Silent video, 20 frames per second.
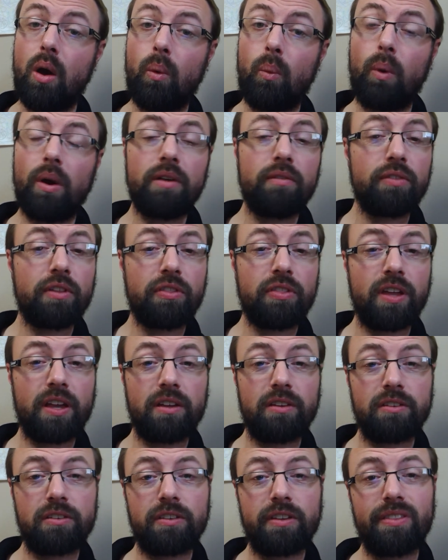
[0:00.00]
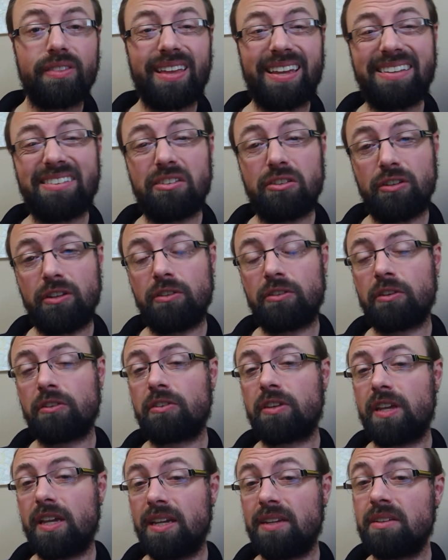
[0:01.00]
One of the things that Jesus'
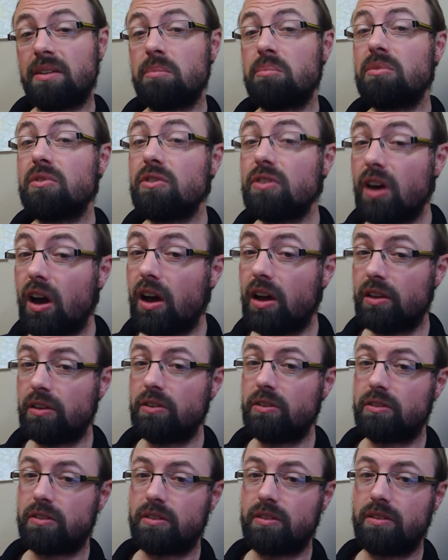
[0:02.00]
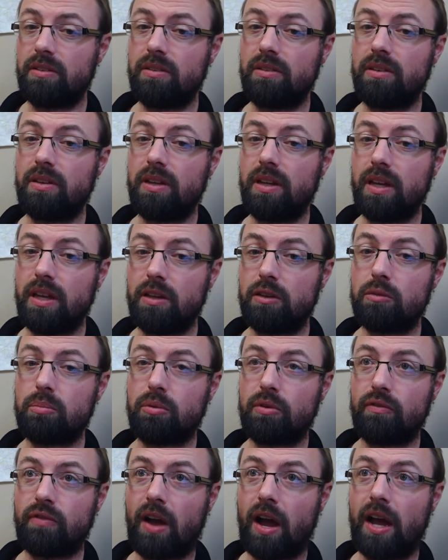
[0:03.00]
kingdom does is
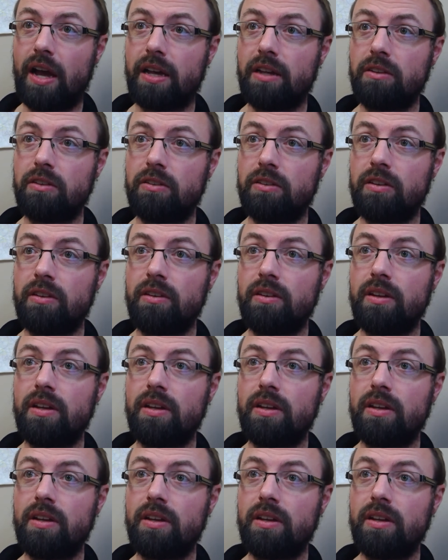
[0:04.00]
provides